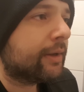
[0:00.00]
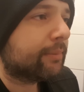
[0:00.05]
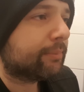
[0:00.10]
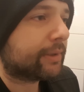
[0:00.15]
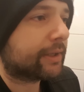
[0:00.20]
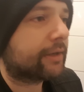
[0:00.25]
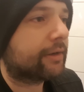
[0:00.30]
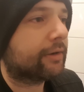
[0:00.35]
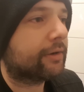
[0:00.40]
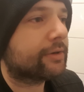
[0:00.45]

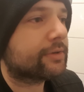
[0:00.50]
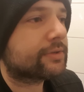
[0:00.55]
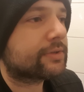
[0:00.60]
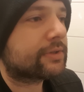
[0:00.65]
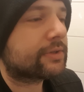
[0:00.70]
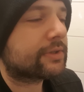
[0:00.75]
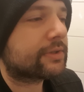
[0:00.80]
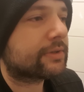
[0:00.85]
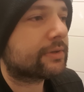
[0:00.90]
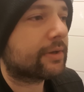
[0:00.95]

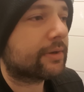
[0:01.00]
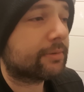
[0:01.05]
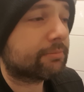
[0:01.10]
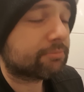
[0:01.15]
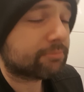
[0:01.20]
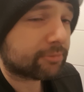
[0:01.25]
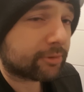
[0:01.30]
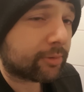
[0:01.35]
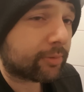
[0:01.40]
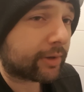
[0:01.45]
Because
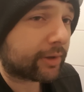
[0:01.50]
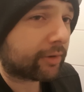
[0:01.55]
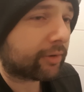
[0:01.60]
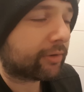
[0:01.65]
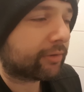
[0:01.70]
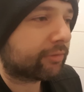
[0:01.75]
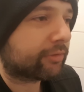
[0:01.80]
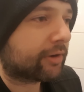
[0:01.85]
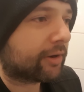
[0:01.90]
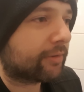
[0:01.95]
quite
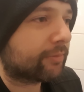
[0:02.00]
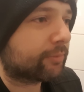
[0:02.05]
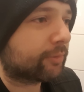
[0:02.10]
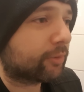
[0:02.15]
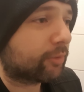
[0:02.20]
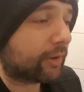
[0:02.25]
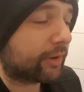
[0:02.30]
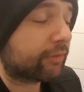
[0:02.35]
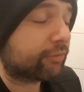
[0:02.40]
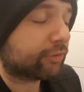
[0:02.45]

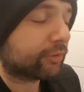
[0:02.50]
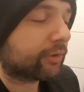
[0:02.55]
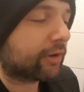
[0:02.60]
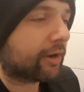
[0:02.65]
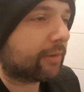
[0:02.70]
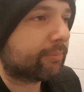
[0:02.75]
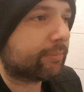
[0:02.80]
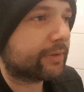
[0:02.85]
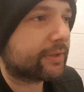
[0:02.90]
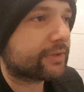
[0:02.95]
a few
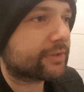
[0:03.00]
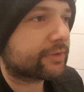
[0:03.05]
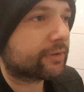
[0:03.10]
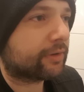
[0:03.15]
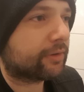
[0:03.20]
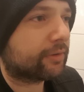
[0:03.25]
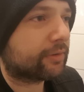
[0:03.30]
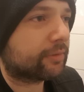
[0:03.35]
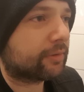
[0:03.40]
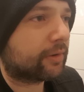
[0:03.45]
companies
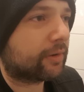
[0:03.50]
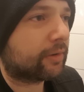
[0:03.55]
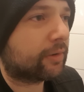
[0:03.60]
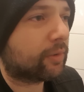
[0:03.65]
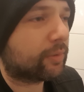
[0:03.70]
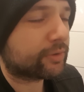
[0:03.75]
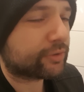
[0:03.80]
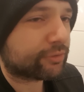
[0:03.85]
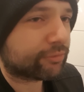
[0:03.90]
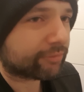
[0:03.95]
are
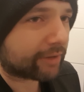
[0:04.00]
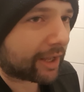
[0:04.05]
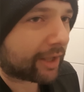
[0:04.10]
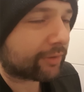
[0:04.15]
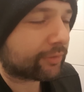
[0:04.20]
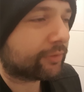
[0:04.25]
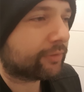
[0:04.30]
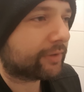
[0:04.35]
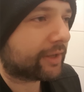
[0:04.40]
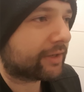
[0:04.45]
going to
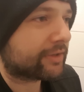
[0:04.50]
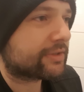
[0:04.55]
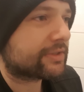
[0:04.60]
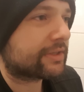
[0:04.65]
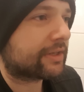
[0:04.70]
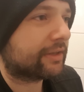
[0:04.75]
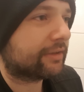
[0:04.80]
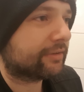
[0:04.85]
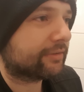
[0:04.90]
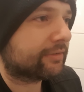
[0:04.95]
value
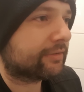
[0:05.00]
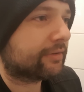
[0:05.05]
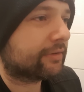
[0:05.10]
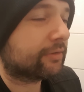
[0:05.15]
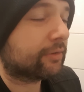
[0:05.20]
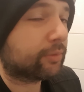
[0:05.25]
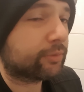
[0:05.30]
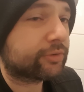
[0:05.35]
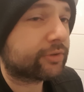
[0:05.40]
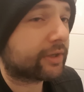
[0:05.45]

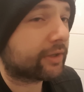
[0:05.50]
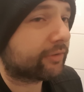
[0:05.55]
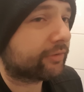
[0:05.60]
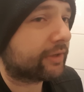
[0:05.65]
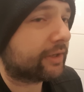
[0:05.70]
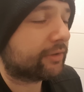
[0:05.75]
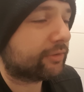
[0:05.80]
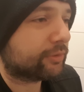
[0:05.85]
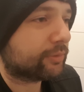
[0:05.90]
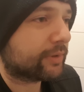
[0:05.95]
those skills
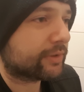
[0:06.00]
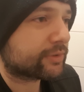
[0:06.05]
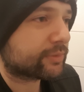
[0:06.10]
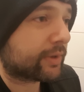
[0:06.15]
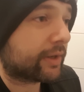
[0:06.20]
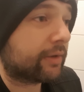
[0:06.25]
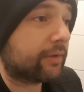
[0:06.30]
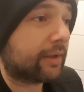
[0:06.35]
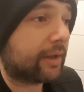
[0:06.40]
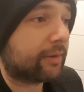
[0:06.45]
in you as
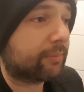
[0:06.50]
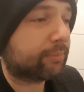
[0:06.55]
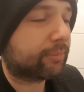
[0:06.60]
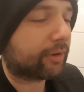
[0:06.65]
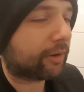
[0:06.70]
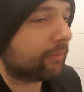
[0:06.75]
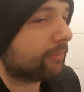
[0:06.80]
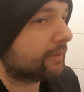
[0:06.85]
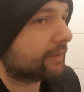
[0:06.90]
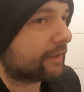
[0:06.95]
well, and
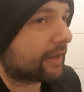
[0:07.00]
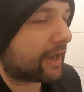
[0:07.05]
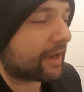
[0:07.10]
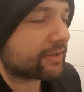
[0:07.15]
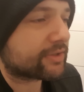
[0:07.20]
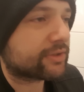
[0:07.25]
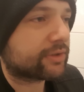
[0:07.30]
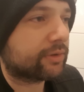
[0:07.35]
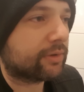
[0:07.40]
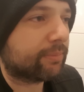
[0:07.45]
probably
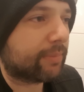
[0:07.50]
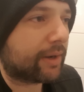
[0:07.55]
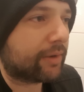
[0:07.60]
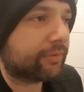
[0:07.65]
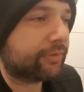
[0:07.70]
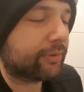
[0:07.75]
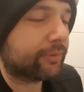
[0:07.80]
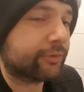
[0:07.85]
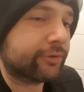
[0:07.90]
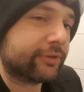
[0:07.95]
ask you
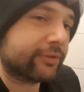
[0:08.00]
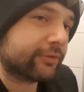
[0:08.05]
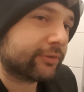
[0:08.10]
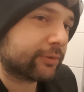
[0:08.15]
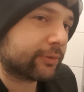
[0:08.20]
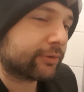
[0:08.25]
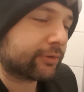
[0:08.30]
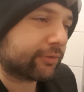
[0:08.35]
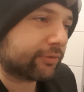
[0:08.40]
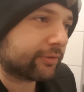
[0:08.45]
about those
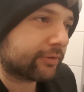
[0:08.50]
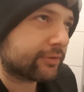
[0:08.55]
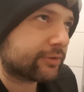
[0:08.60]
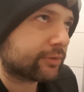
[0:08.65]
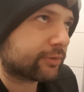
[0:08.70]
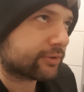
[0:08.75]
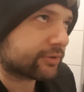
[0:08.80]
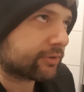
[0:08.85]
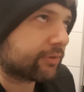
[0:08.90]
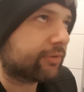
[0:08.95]

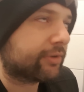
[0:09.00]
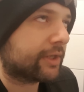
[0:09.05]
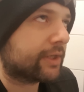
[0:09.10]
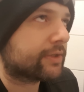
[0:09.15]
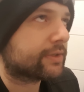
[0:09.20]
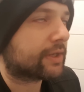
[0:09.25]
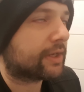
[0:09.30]
sorts of things